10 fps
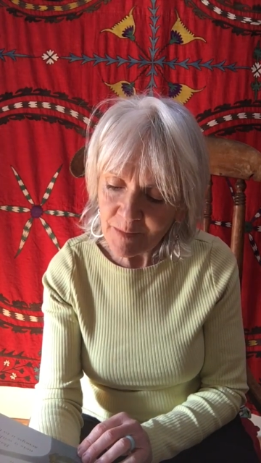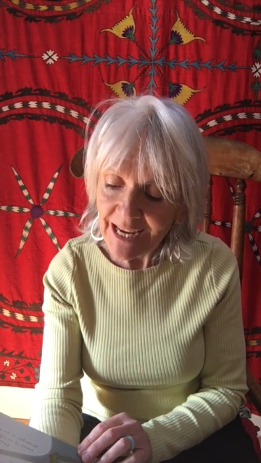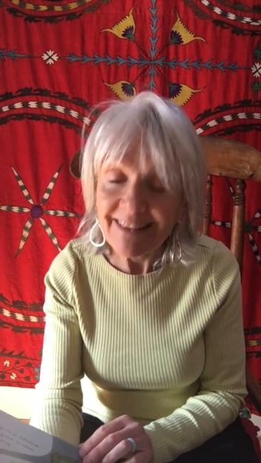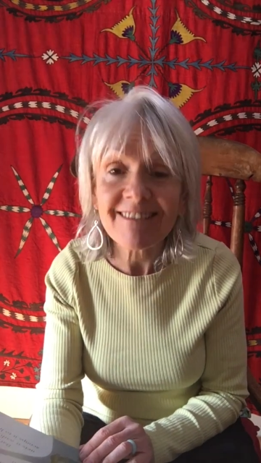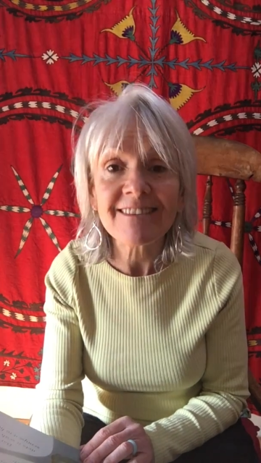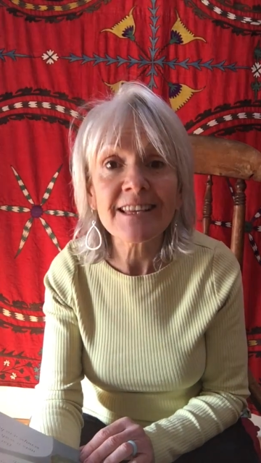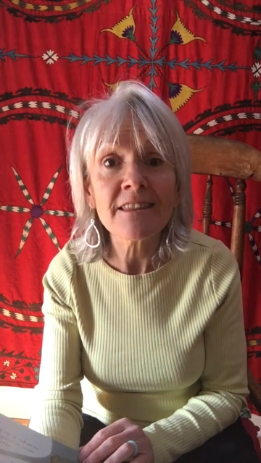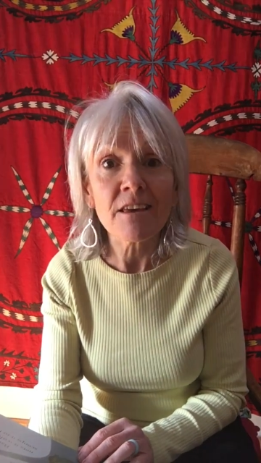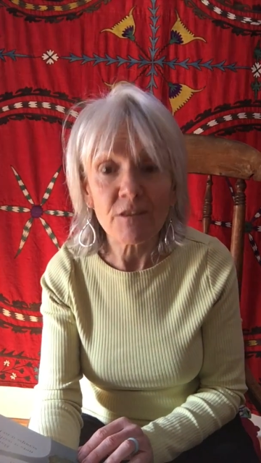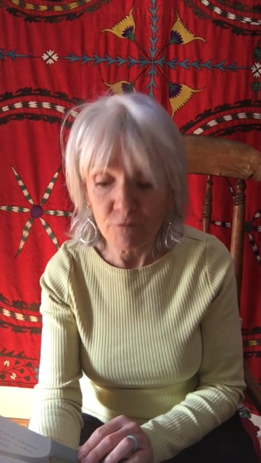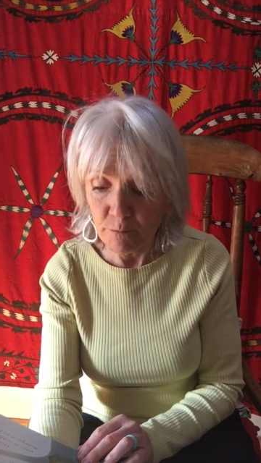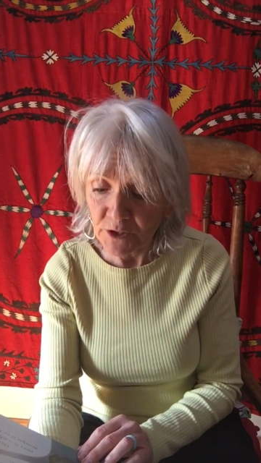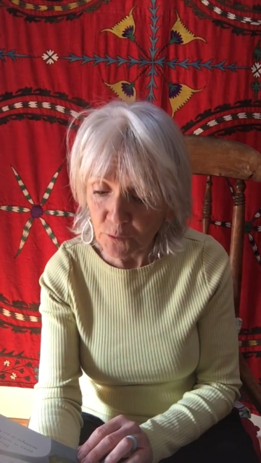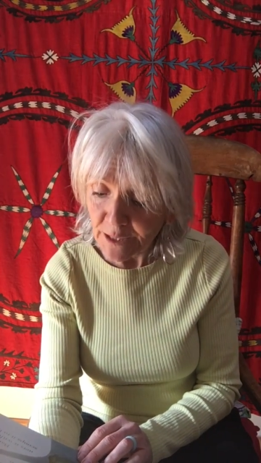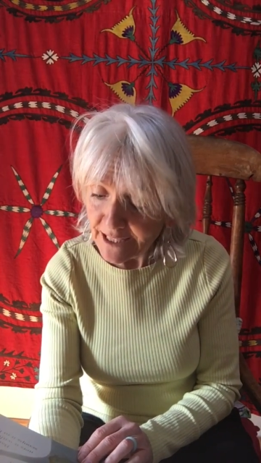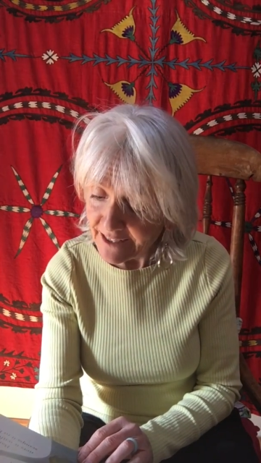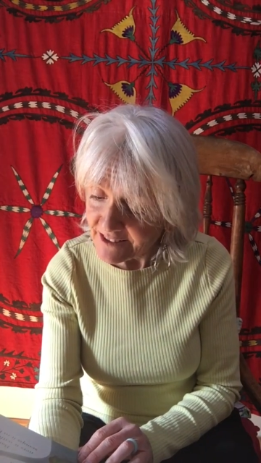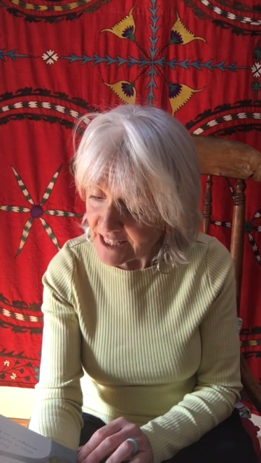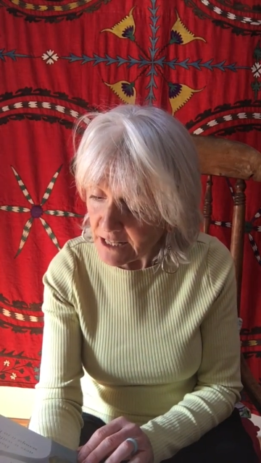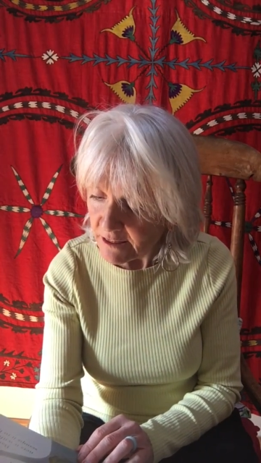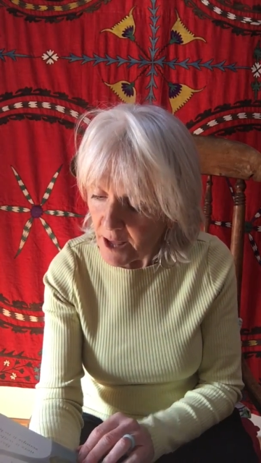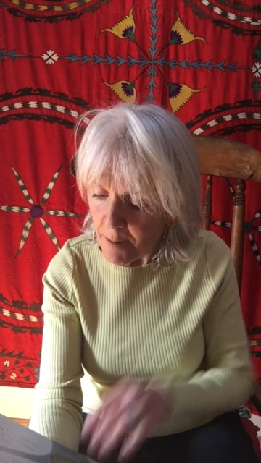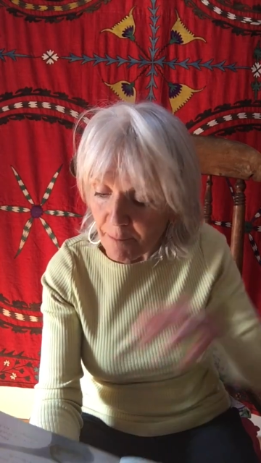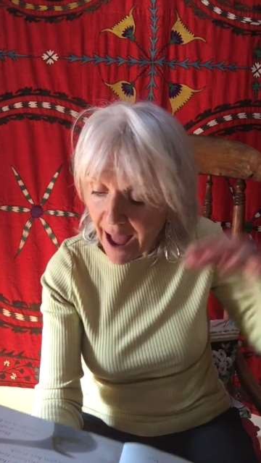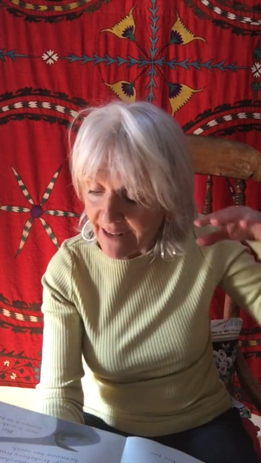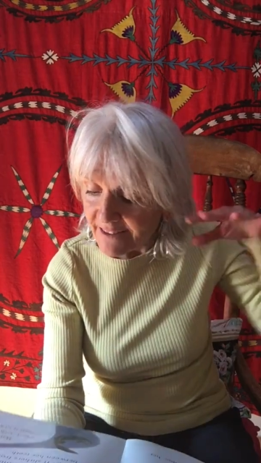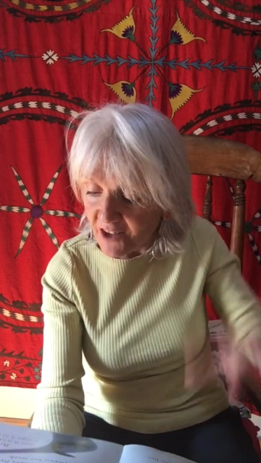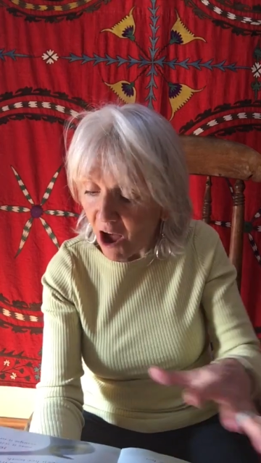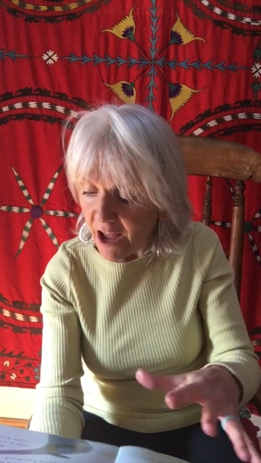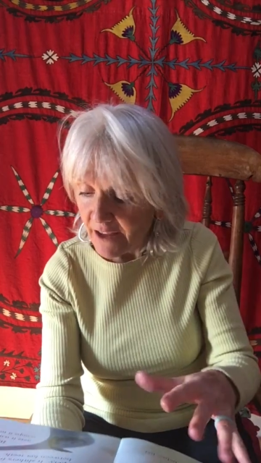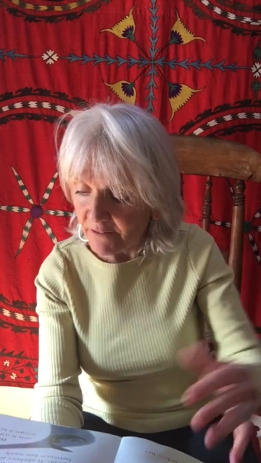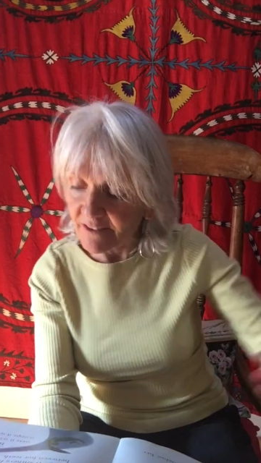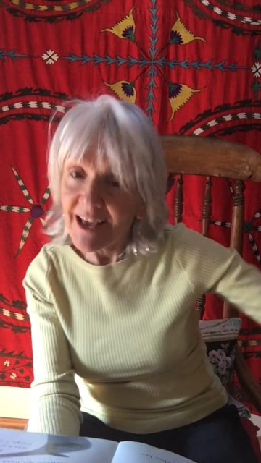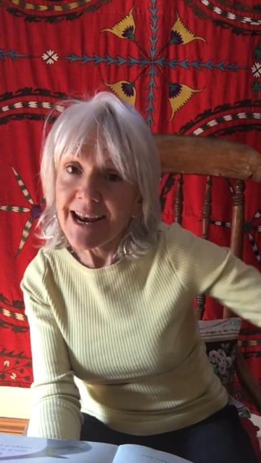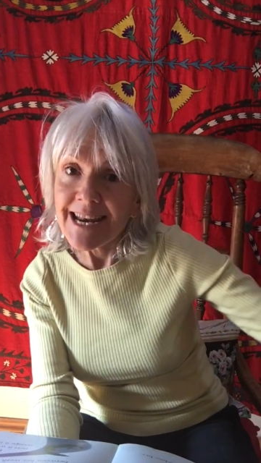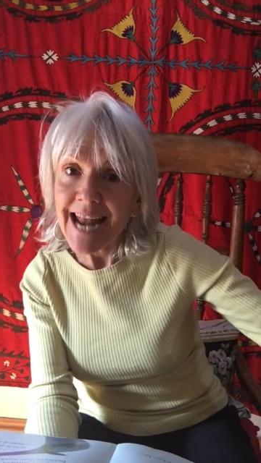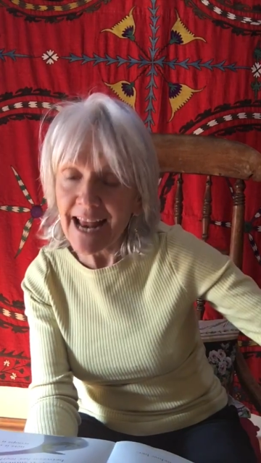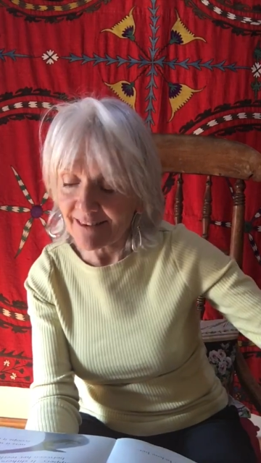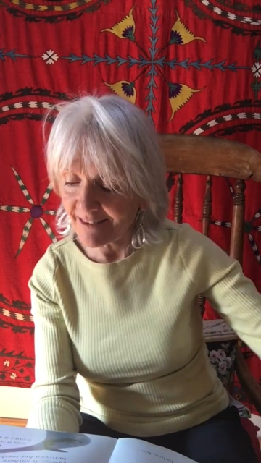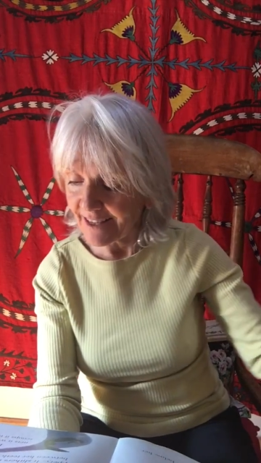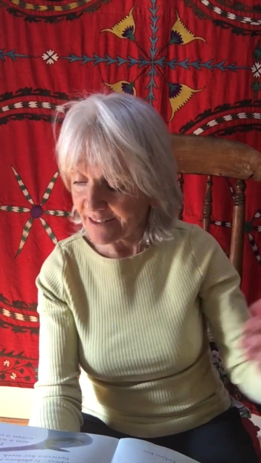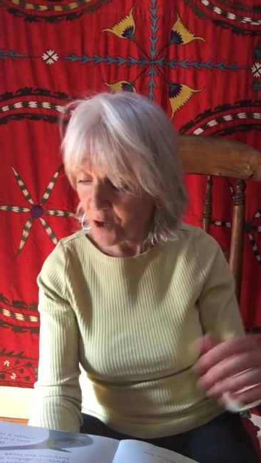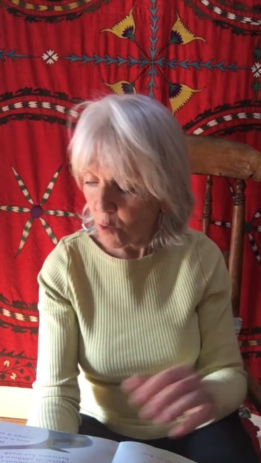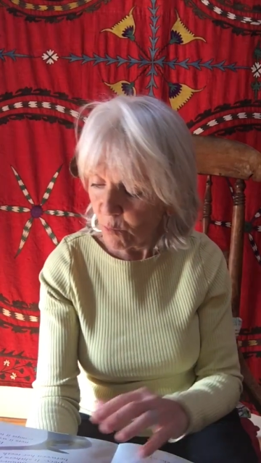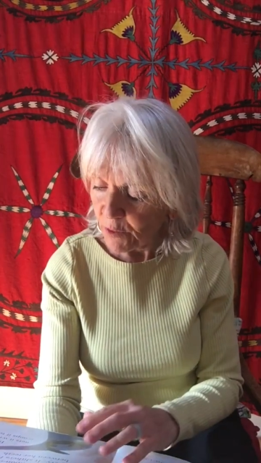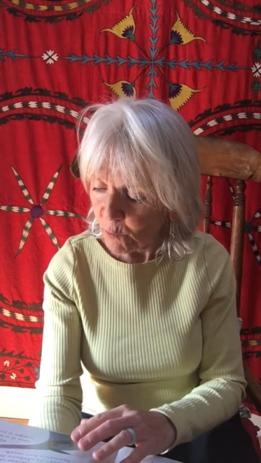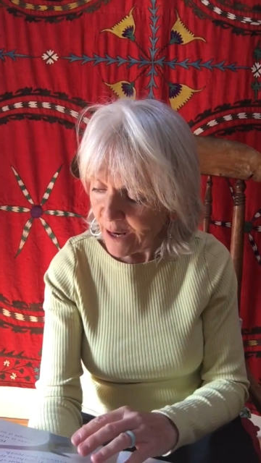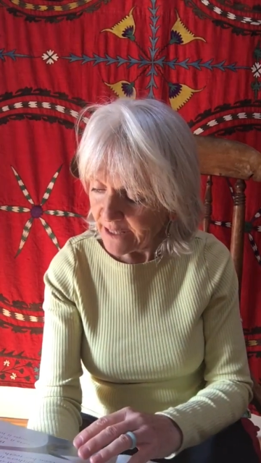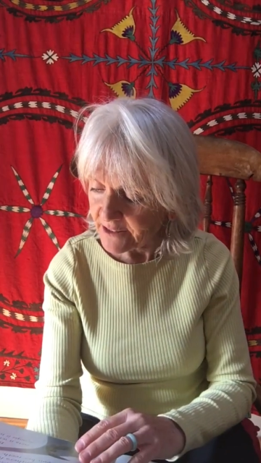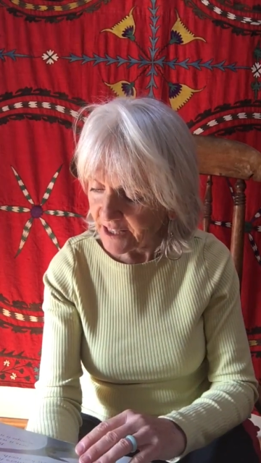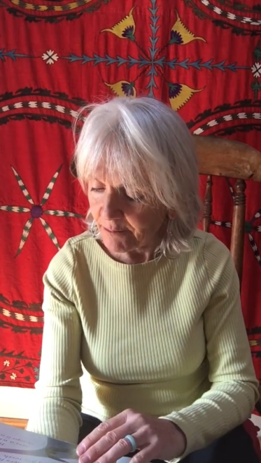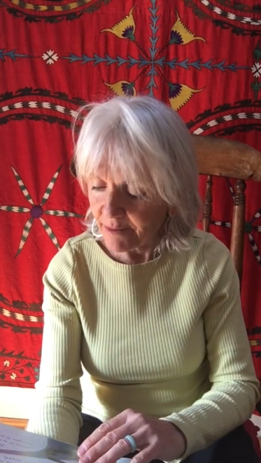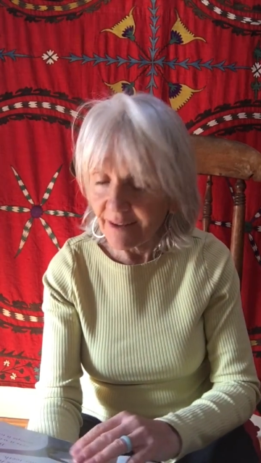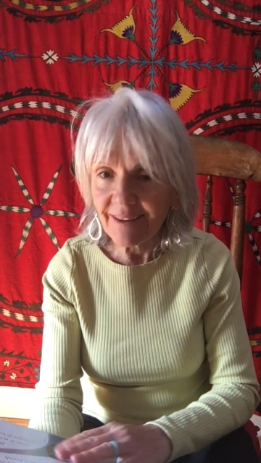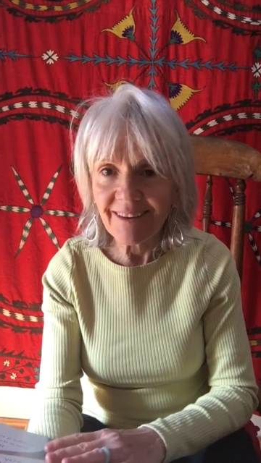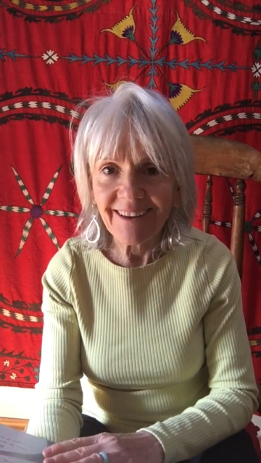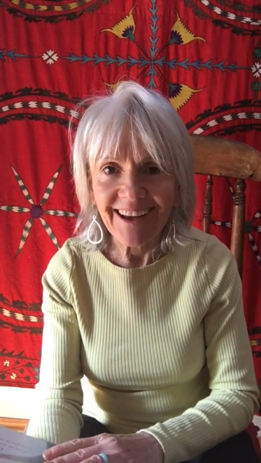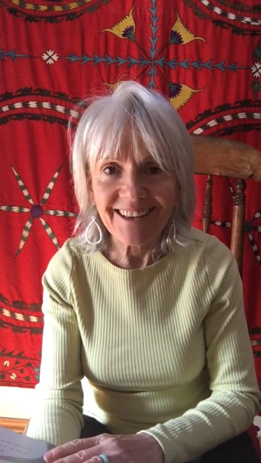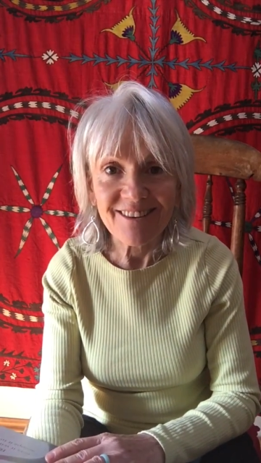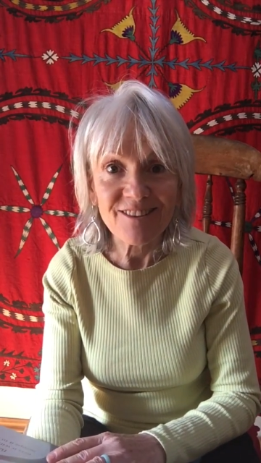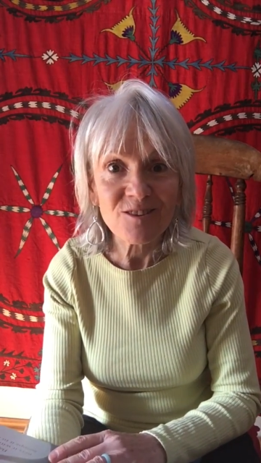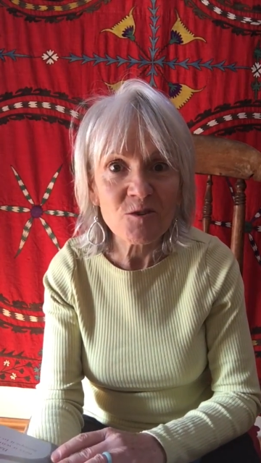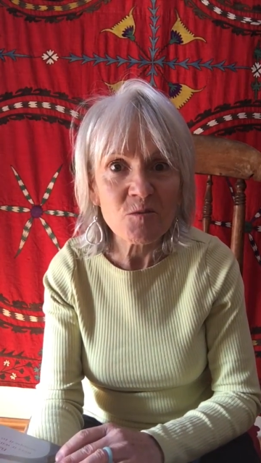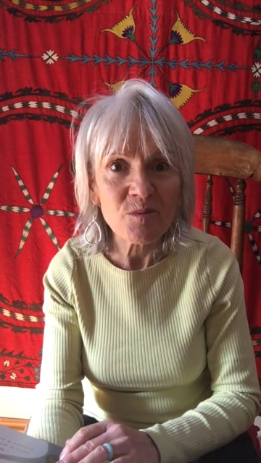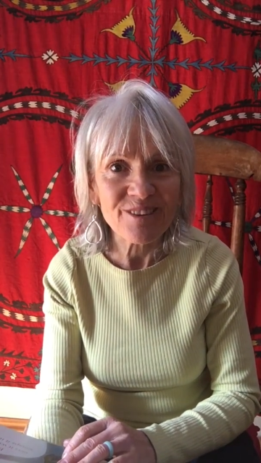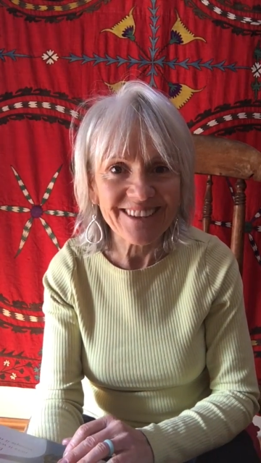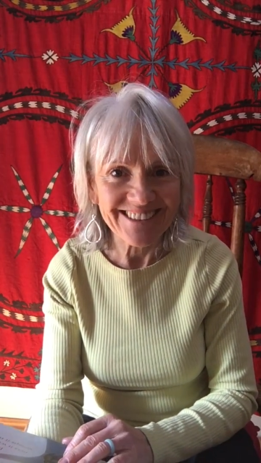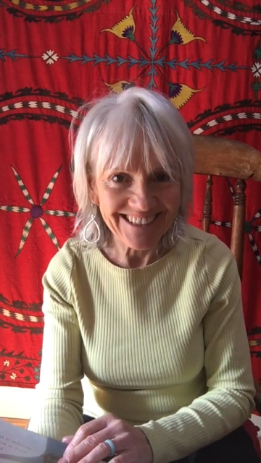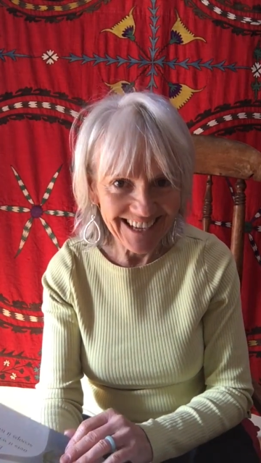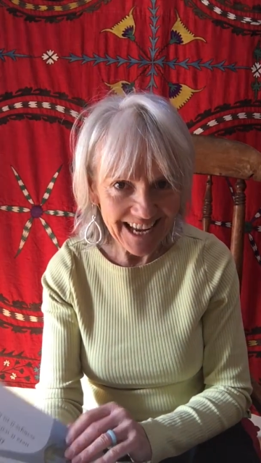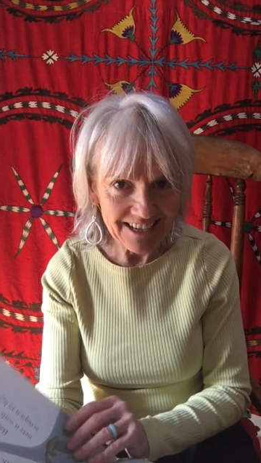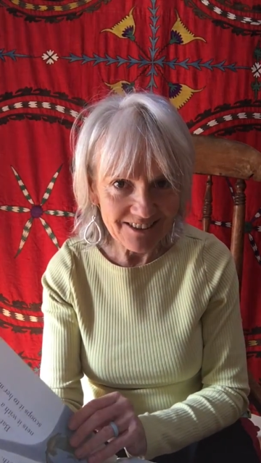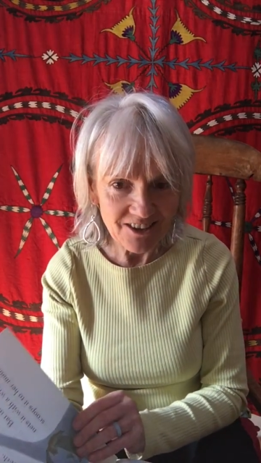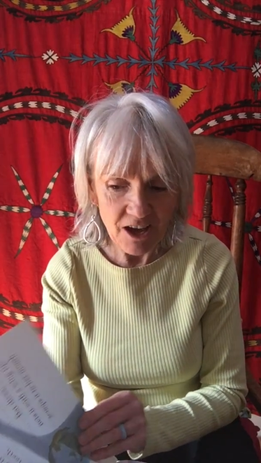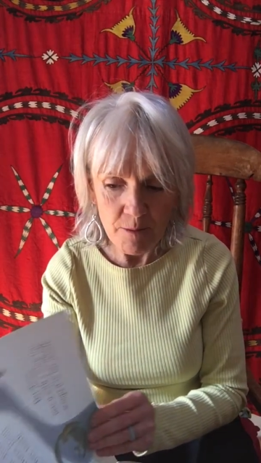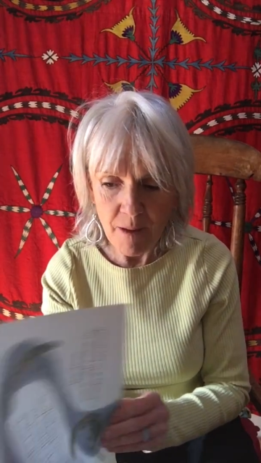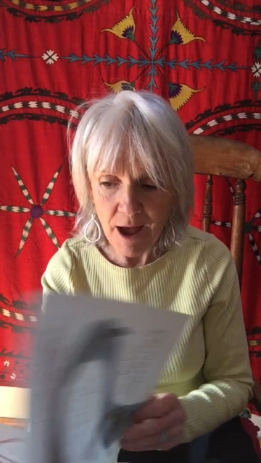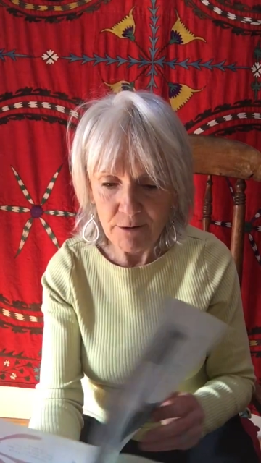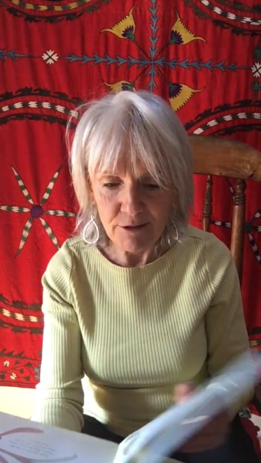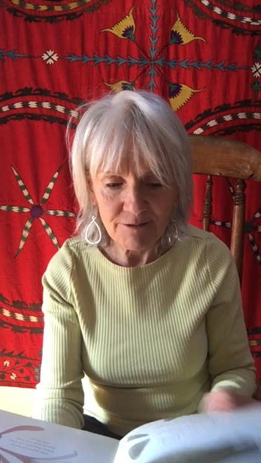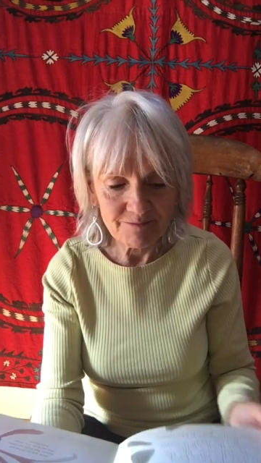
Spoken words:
It slithers from between her teeth. Bat dives, nets it with a wingtip, and scoops it into her mouth.